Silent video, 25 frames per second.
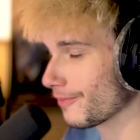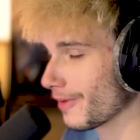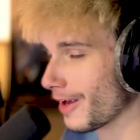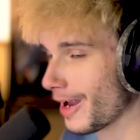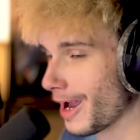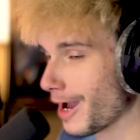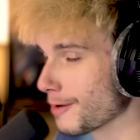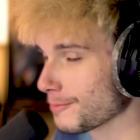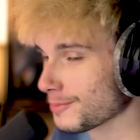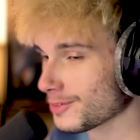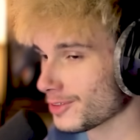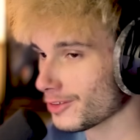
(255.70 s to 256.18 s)

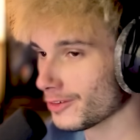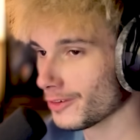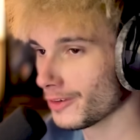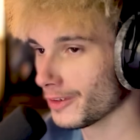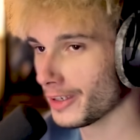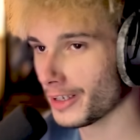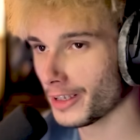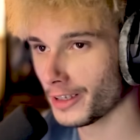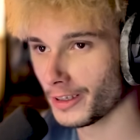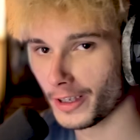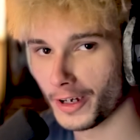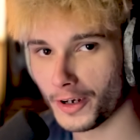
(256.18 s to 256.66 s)

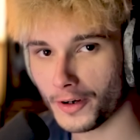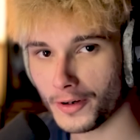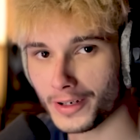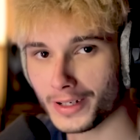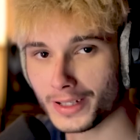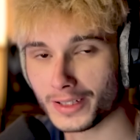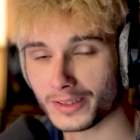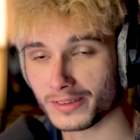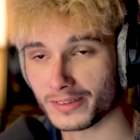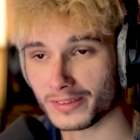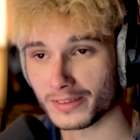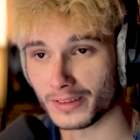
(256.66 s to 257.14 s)
absolutely
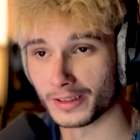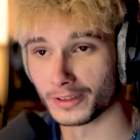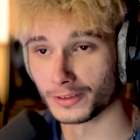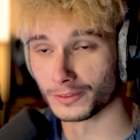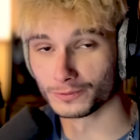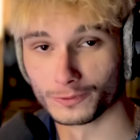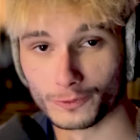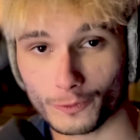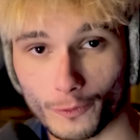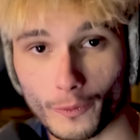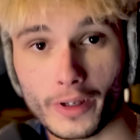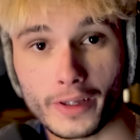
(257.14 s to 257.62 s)
hilarious
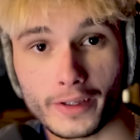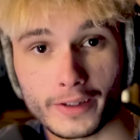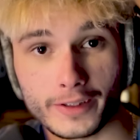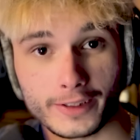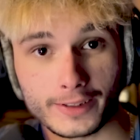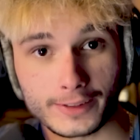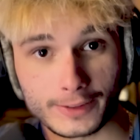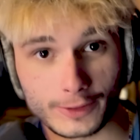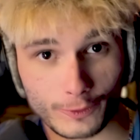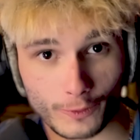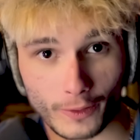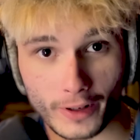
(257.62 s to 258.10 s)
and
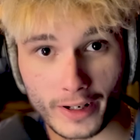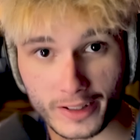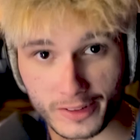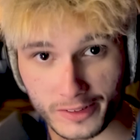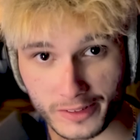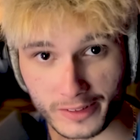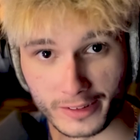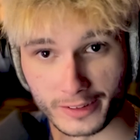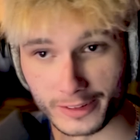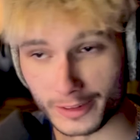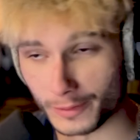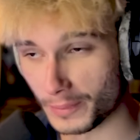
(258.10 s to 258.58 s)
really
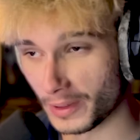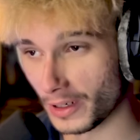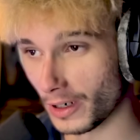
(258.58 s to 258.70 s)
crazy, to be